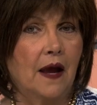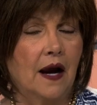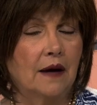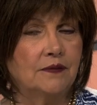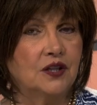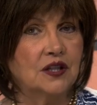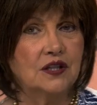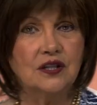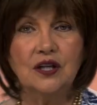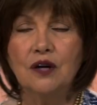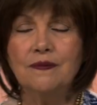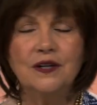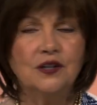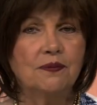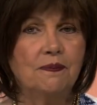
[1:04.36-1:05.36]
I'm just so
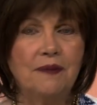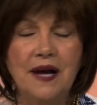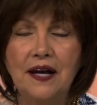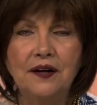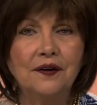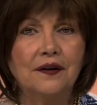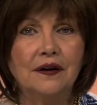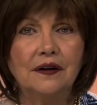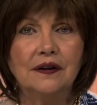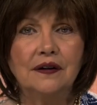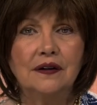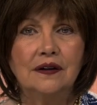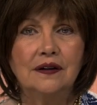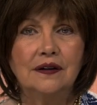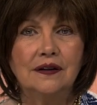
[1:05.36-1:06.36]
much better?
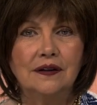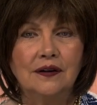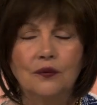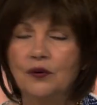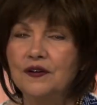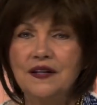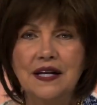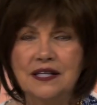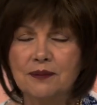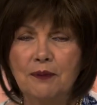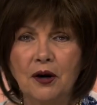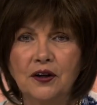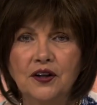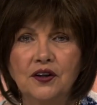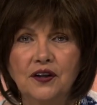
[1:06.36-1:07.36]
Wouldn't that
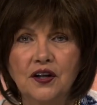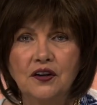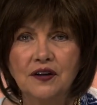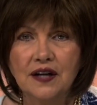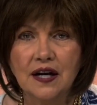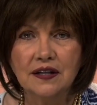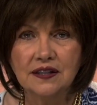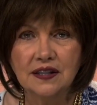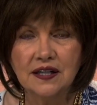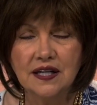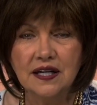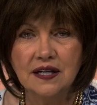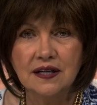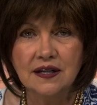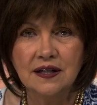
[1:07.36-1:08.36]
spark your
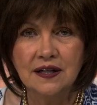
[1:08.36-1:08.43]
curiosity?